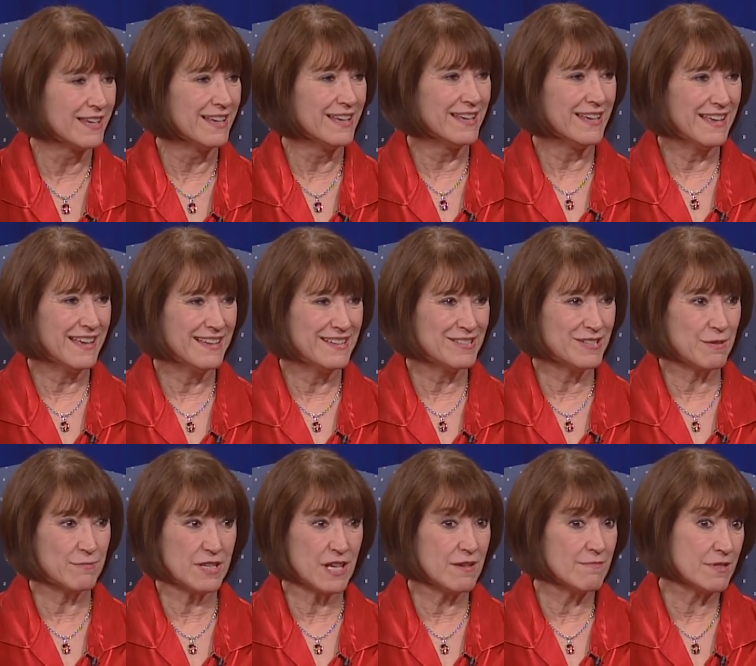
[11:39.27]
Sure.
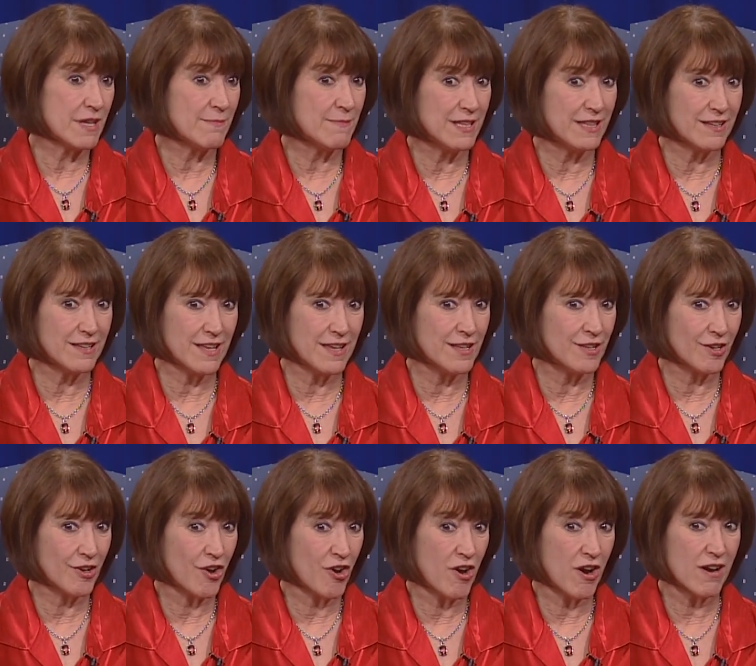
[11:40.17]
Sometimes I'm in the, in
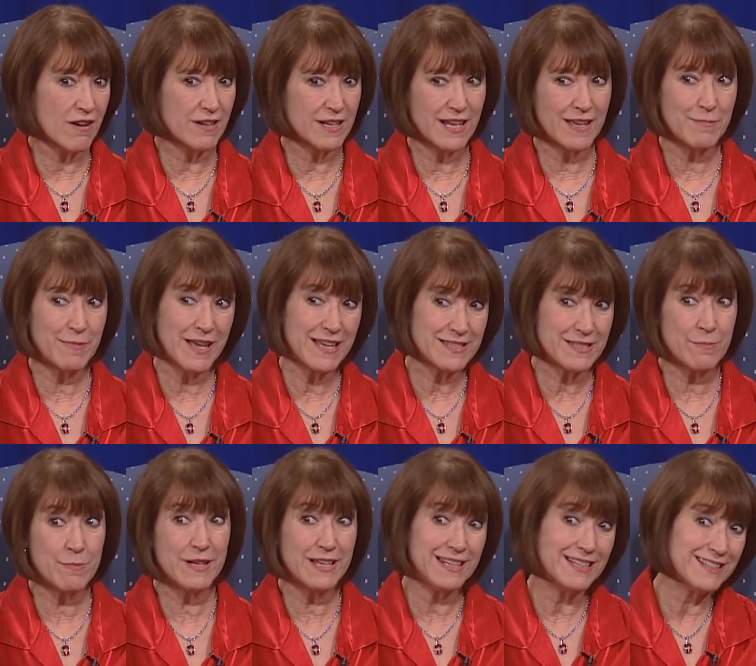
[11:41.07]
the car and I pass
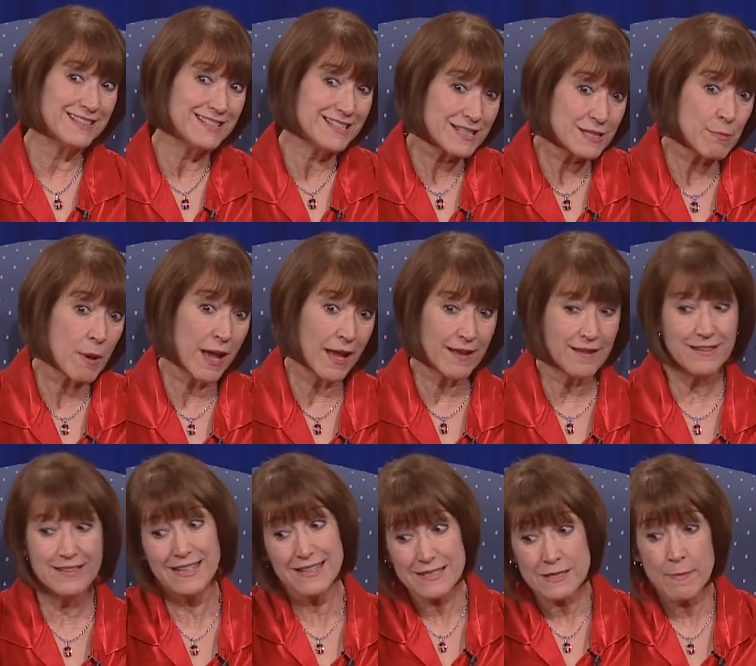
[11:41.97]
somebody and you smile
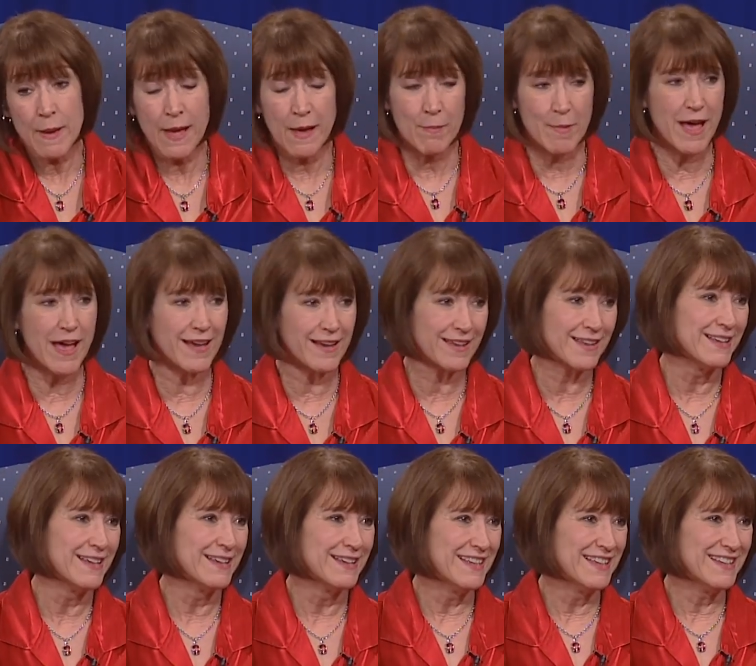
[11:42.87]
and they smile back.
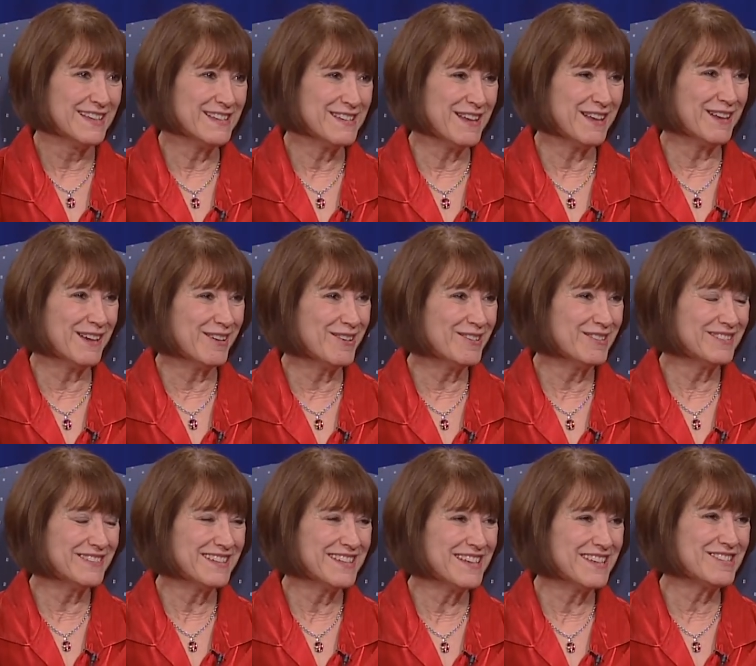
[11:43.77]
You
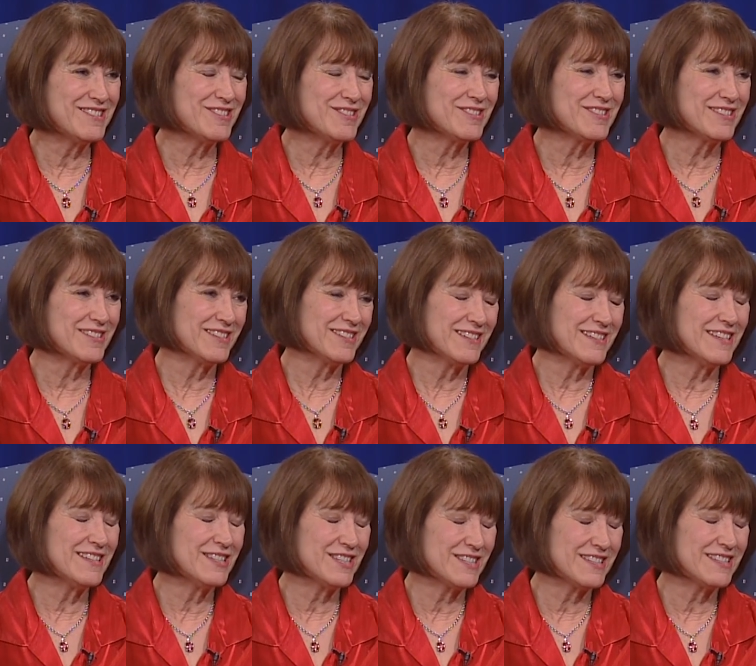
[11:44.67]
know, it's just,
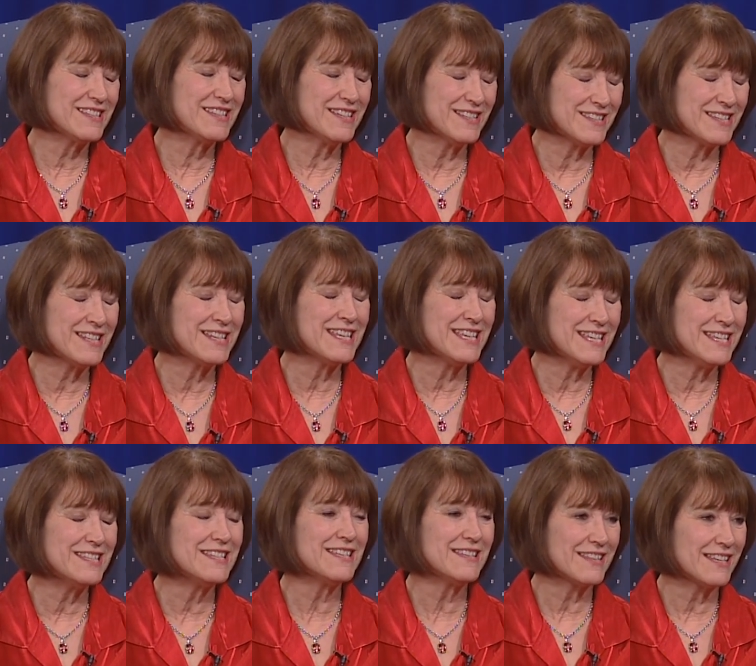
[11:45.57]
it's, it's an
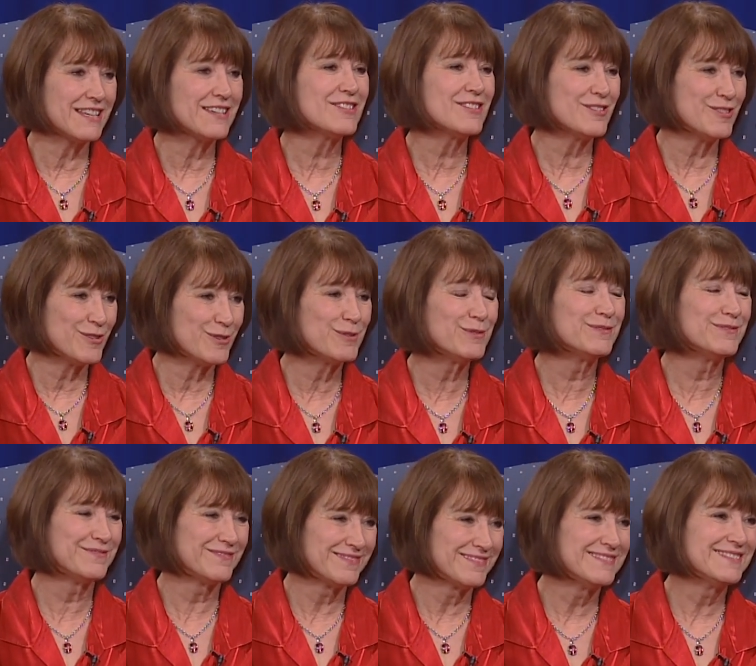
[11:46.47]
easy thing to do.
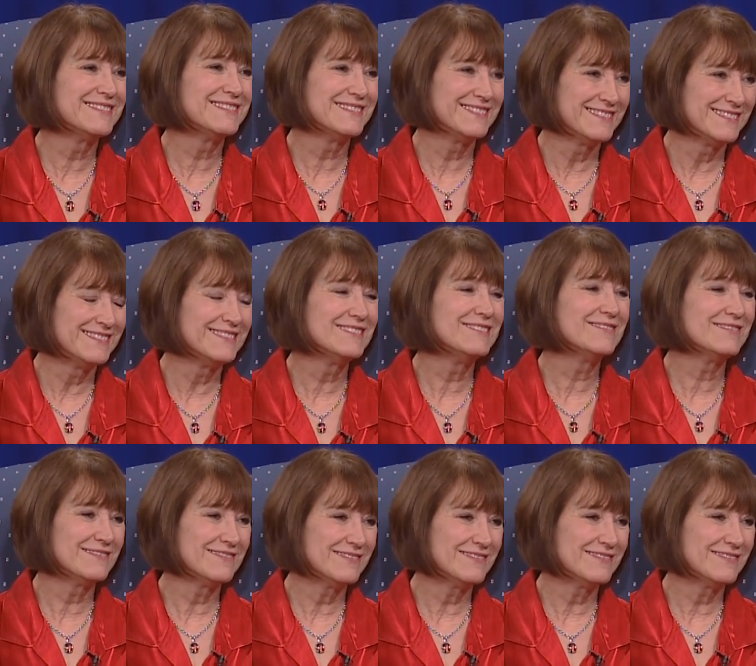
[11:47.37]
No, it is.